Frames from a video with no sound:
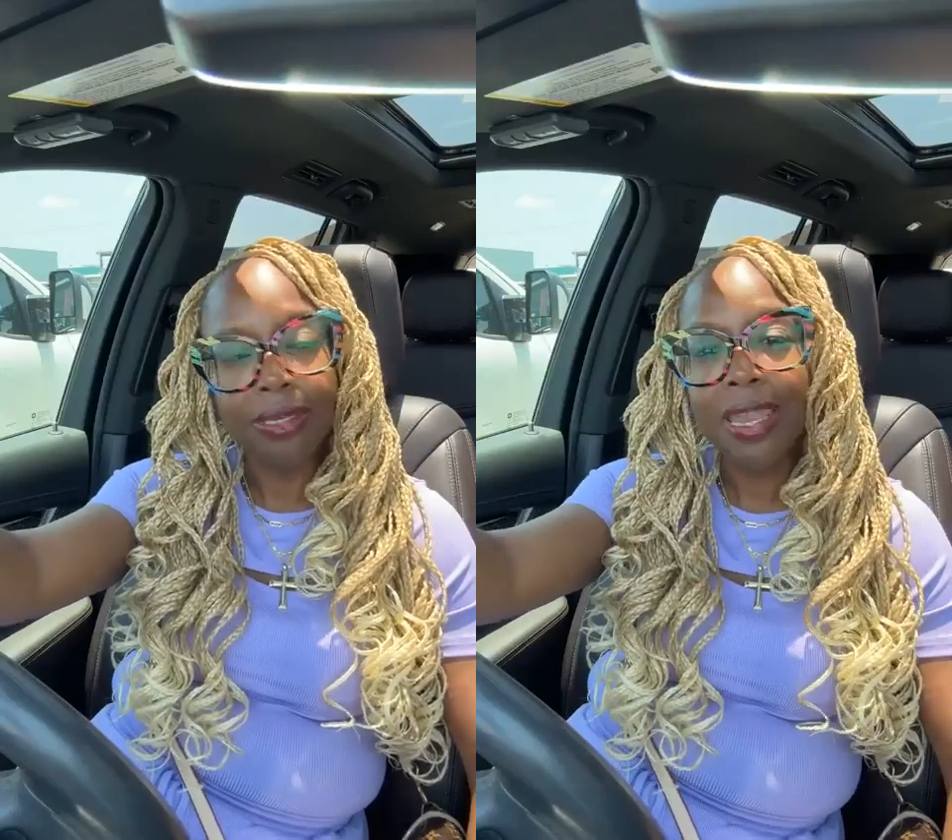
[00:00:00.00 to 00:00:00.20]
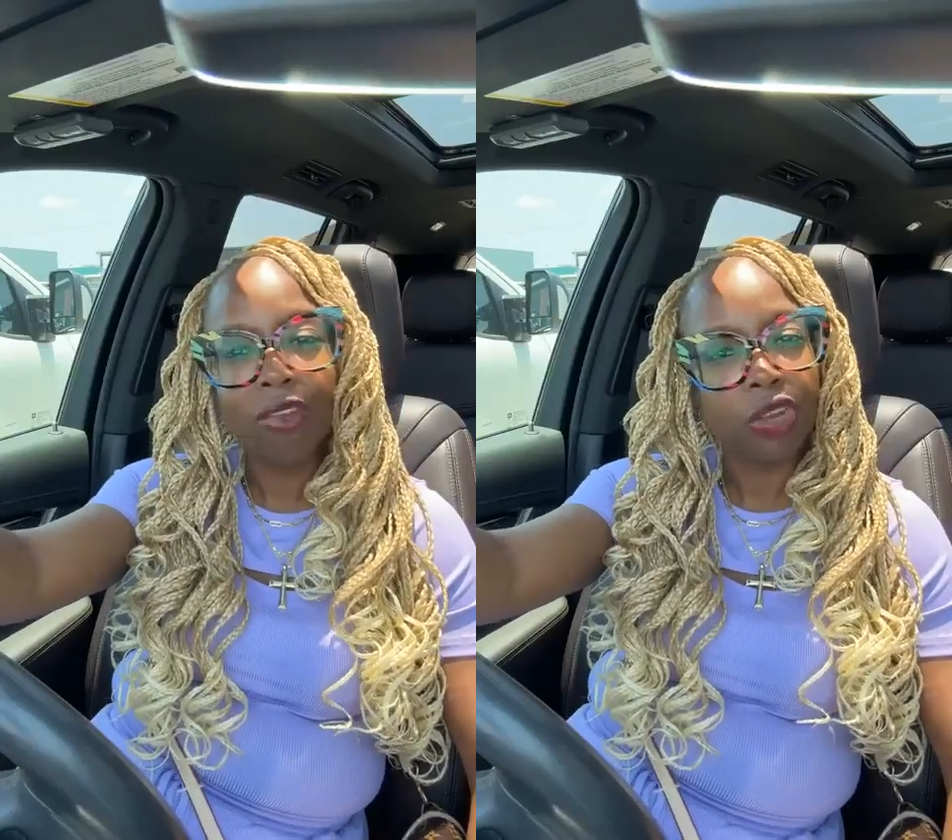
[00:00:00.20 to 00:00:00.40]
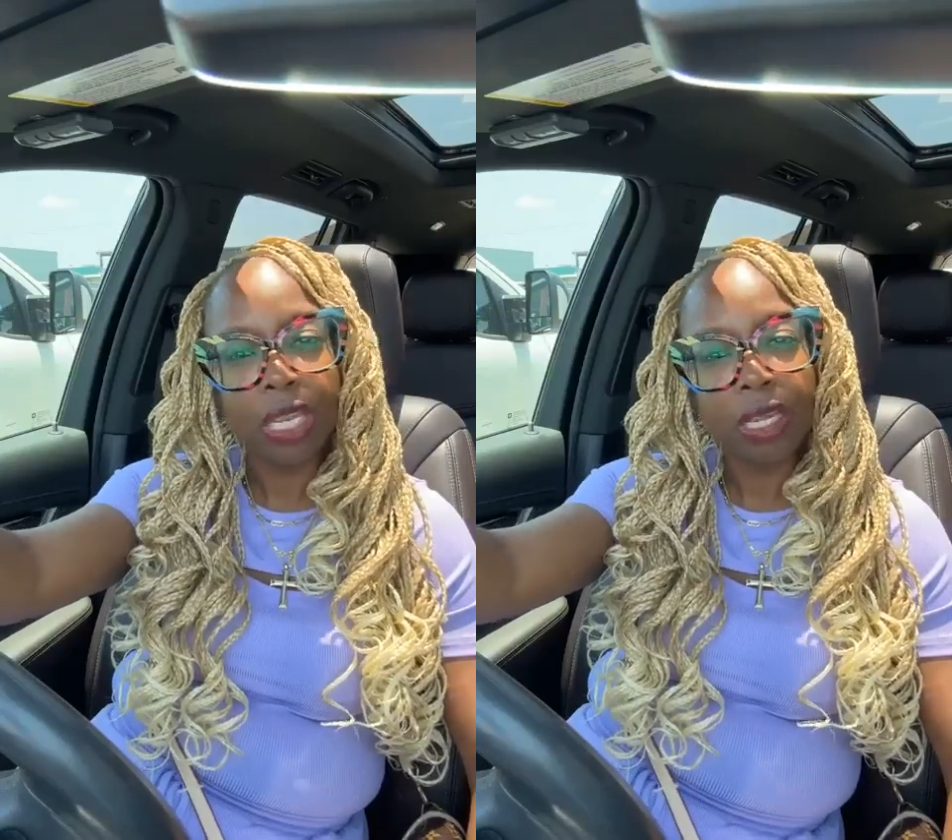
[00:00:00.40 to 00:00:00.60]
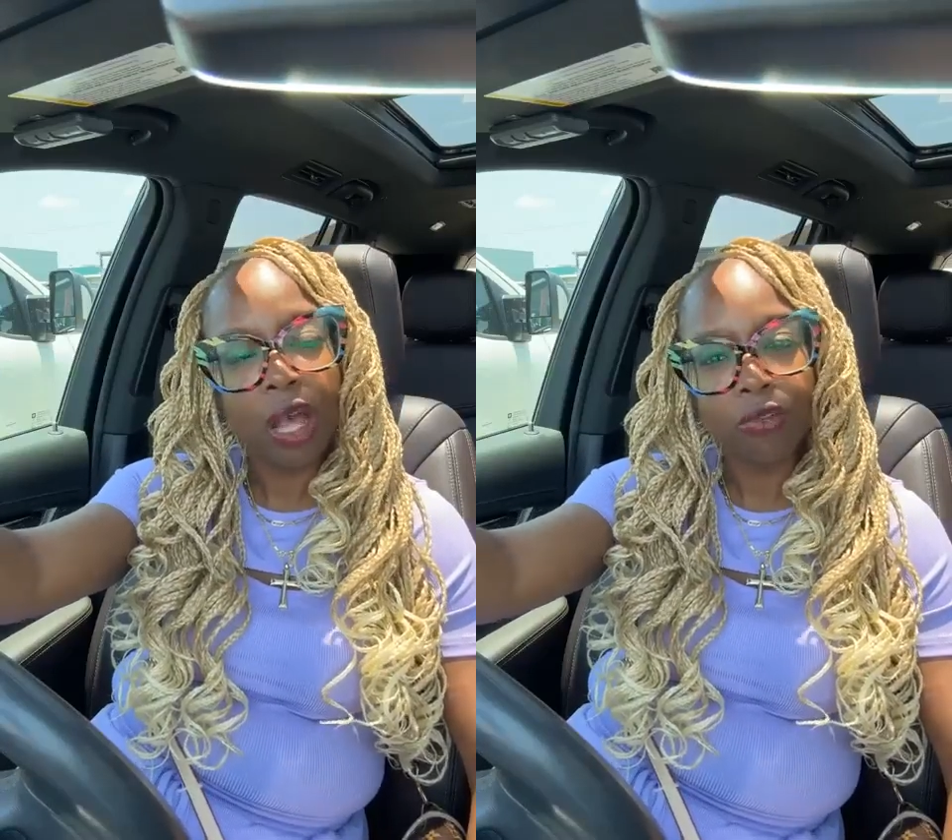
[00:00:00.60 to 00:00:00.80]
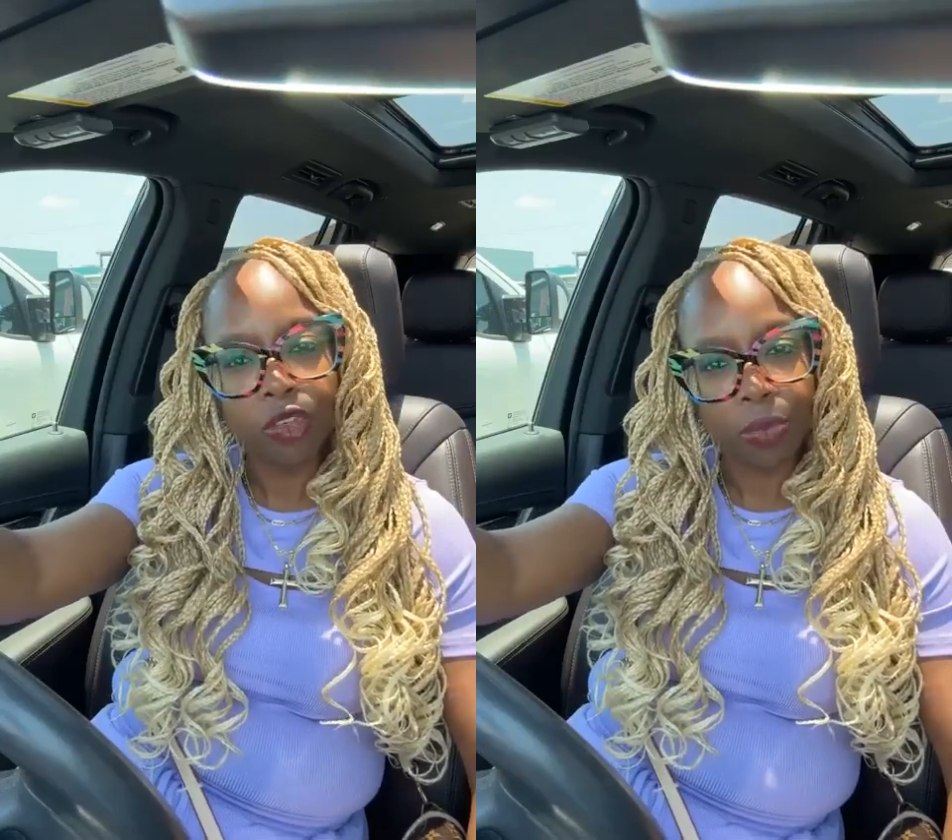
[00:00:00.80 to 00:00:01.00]
never get
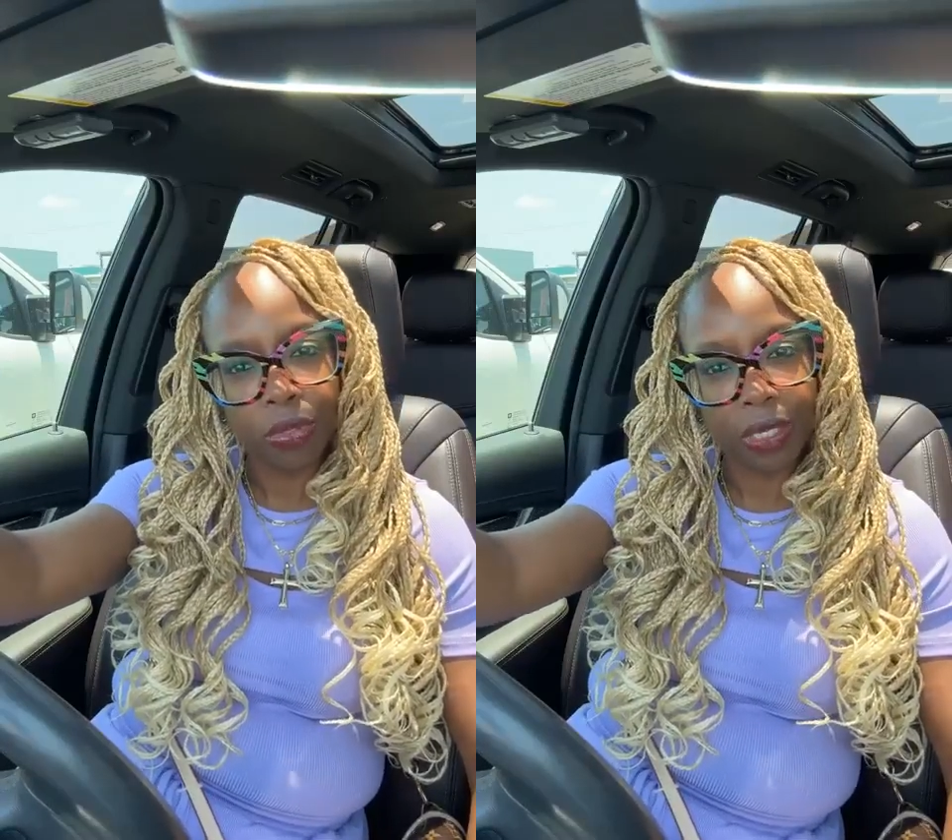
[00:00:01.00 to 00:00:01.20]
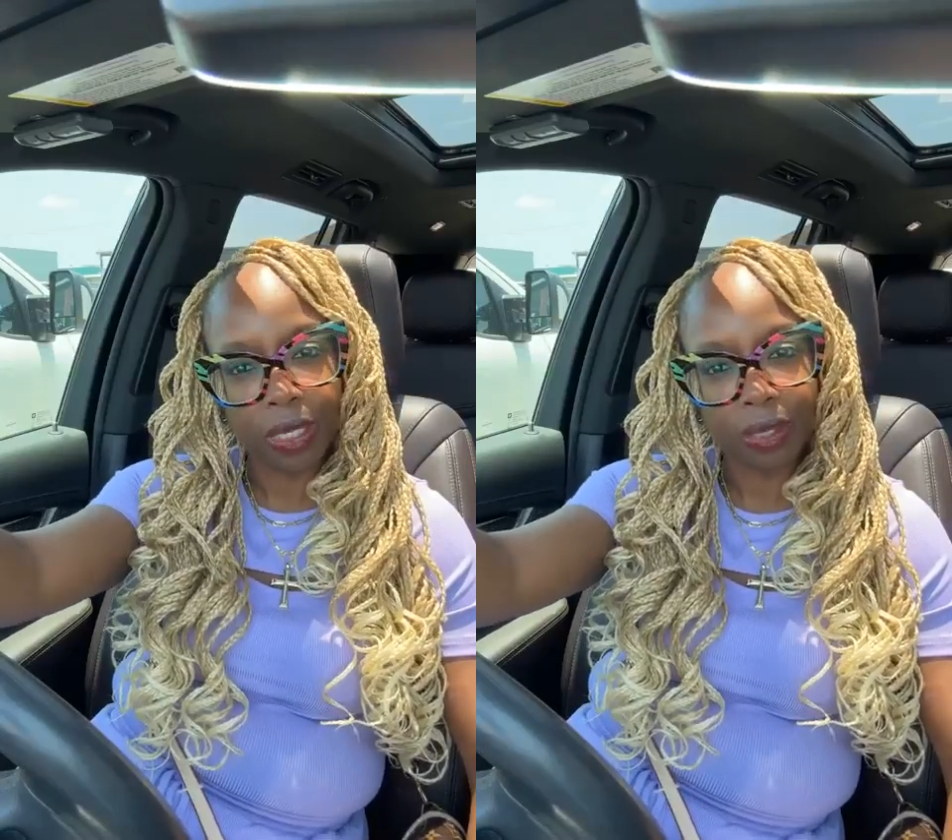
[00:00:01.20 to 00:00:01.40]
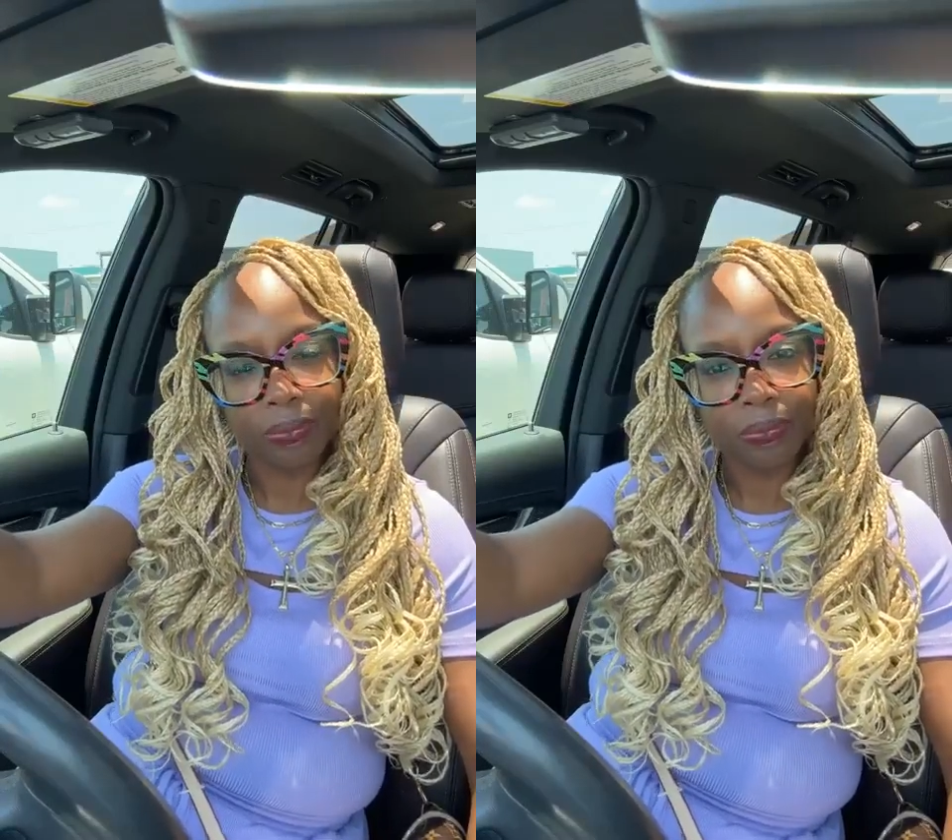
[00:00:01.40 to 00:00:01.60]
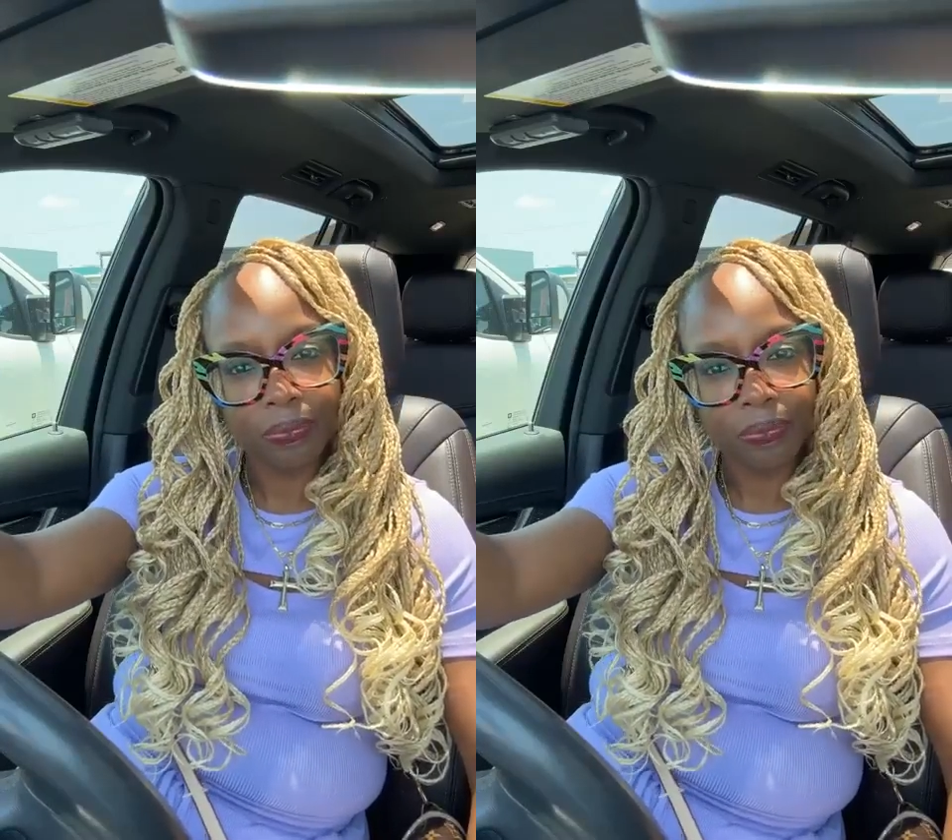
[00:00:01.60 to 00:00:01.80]
comfortable in.